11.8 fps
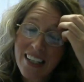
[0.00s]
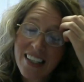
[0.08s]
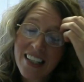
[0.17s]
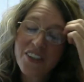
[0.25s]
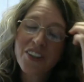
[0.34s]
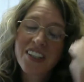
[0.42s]
it's
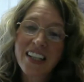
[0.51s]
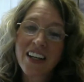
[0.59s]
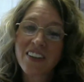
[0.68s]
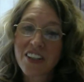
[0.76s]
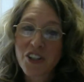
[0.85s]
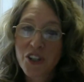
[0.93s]
interesting,
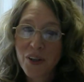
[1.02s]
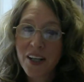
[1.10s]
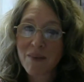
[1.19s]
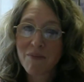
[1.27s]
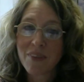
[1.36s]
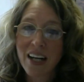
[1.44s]
on this
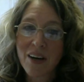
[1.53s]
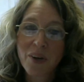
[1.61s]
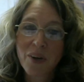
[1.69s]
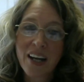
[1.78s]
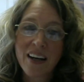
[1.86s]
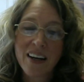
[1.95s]
trip that I
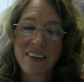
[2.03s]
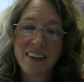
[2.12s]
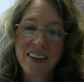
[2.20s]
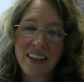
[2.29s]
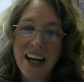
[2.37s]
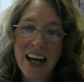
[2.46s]
went out,
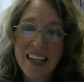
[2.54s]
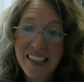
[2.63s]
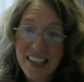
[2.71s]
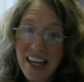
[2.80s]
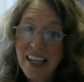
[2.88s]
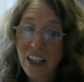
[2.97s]
I
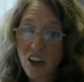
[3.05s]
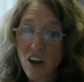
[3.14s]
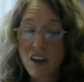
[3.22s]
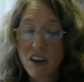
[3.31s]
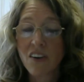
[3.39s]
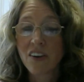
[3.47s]
stayed a
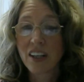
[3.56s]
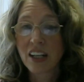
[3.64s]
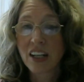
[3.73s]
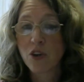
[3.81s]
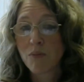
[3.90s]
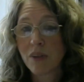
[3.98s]
lot longer than I
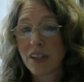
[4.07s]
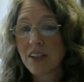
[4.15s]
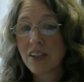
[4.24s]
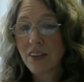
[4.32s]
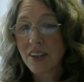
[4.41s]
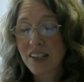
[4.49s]
normally
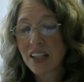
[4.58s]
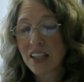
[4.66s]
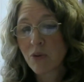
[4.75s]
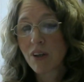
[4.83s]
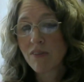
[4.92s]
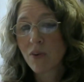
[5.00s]
do. I stayed
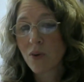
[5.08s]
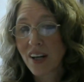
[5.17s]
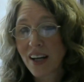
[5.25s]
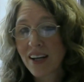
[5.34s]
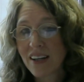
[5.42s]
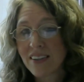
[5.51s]
24
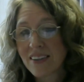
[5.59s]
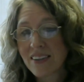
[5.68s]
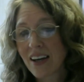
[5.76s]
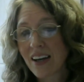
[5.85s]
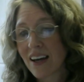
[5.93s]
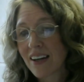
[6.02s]
days,
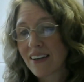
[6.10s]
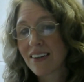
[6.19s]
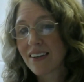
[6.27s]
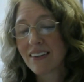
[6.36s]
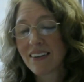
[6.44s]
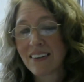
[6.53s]
and
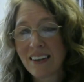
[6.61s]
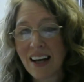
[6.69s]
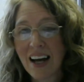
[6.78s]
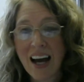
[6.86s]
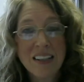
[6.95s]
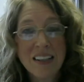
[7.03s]

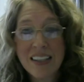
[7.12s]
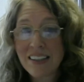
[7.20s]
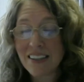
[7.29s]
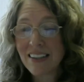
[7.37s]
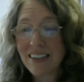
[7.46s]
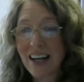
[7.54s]

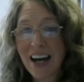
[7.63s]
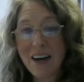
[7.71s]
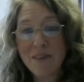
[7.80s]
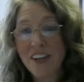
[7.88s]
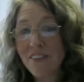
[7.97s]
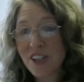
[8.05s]
I
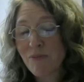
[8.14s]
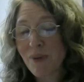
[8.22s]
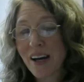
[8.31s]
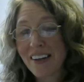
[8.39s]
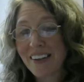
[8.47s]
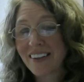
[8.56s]
was nervous
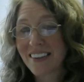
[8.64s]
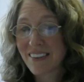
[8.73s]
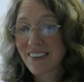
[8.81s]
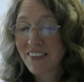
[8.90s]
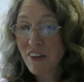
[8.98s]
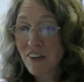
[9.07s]
about it because
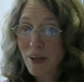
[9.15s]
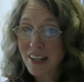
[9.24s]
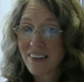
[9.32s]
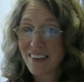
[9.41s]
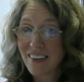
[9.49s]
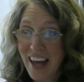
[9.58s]
I've never
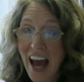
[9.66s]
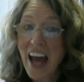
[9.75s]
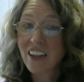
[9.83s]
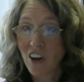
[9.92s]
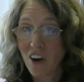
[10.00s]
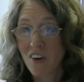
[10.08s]
been
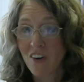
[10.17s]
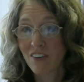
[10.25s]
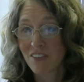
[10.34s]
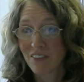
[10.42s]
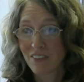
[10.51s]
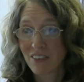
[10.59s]
that
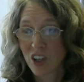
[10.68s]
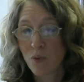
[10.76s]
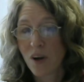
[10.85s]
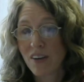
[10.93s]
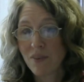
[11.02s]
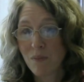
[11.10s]
long
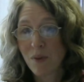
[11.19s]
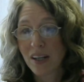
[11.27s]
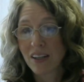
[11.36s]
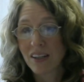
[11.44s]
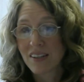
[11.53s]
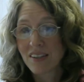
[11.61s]
away from my
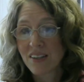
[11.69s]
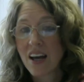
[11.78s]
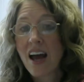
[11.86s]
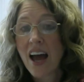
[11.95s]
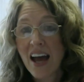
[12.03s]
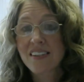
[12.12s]
kids
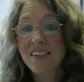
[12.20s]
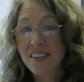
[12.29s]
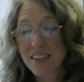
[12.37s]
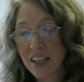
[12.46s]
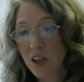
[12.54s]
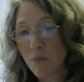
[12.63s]
as a
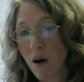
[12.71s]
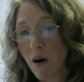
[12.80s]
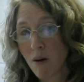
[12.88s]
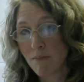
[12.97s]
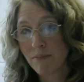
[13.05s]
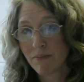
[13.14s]
single
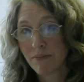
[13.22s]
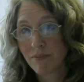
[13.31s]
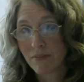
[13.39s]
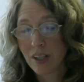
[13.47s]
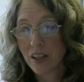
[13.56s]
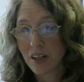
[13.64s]
mom.
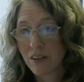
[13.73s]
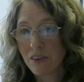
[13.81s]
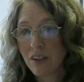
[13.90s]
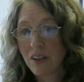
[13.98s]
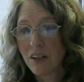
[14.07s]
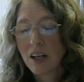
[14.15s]
I
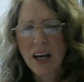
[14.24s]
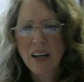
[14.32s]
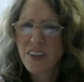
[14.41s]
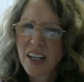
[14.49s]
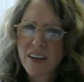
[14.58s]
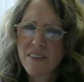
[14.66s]
don't
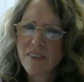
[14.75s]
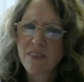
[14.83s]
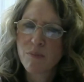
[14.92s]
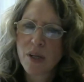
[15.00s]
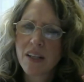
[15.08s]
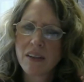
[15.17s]
think I've
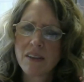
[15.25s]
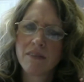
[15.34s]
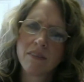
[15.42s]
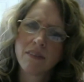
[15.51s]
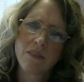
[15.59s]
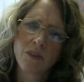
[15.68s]
even been
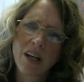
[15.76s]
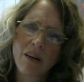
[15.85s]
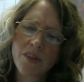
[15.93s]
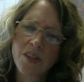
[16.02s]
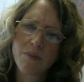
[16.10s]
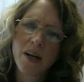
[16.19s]
when I
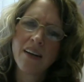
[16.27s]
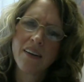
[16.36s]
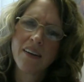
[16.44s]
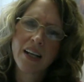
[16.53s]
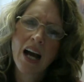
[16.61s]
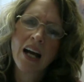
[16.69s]
was
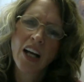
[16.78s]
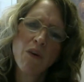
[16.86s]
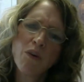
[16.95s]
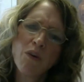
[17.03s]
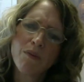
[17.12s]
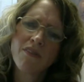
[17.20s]
married. I
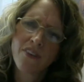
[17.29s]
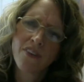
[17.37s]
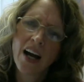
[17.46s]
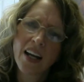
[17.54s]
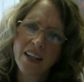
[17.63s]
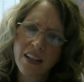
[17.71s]
would have been
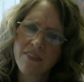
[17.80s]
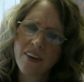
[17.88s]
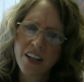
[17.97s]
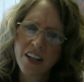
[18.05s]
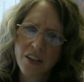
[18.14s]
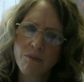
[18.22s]
fine if I
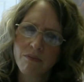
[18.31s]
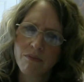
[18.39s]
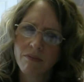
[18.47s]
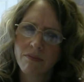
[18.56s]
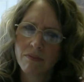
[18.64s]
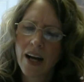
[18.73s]
knew
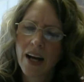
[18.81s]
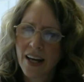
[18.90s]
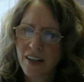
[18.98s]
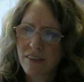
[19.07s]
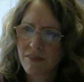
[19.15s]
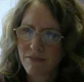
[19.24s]
I had
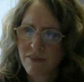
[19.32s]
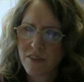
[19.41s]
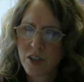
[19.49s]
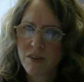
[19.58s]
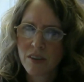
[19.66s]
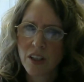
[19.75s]
a
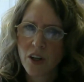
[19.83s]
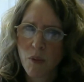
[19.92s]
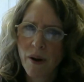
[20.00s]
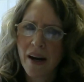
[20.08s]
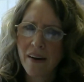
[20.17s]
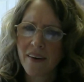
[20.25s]

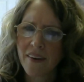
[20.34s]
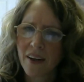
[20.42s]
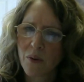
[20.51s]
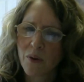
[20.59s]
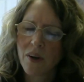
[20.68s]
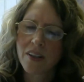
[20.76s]
parent
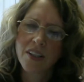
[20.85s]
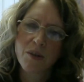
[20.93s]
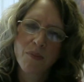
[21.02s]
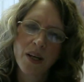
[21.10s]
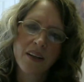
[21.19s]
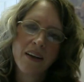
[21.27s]
there watching them,
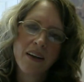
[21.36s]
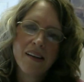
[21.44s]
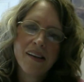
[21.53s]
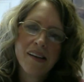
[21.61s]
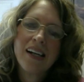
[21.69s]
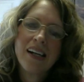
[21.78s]
but
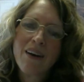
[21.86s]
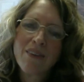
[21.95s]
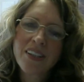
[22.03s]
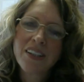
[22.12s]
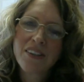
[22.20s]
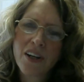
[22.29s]
I was
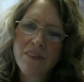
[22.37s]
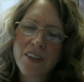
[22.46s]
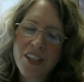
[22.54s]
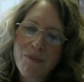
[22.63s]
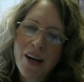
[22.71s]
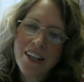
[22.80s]
a little
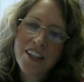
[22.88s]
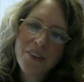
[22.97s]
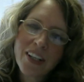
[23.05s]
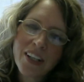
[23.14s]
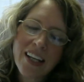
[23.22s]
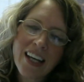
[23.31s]
nervous about
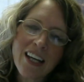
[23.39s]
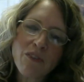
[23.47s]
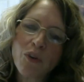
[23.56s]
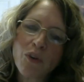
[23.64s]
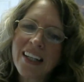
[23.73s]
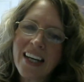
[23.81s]
doing it. And
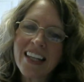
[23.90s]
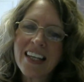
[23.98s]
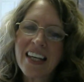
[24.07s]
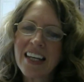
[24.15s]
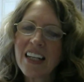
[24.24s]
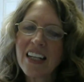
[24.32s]
really, in
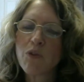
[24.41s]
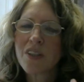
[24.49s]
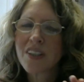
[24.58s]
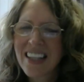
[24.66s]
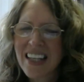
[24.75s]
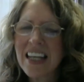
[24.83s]
the end, it
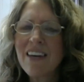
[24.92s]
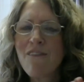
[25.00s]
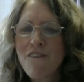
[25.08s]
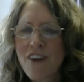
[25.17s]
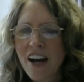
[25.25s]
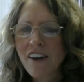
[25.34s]
was the
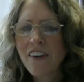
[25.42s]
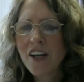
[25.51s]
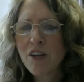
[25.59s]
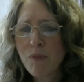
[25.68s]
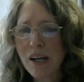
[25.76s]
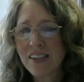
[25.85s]
very
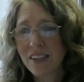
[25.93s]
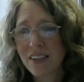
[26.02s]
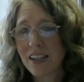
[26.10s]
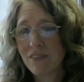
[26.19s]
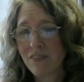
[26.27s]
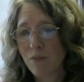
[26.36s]
best
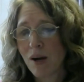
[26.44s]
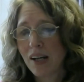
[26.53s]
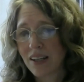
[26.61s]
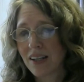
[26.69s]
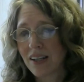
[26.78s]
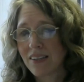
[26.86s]
thing for my
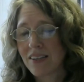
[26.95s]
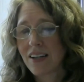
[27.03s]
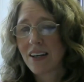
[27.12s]
kids.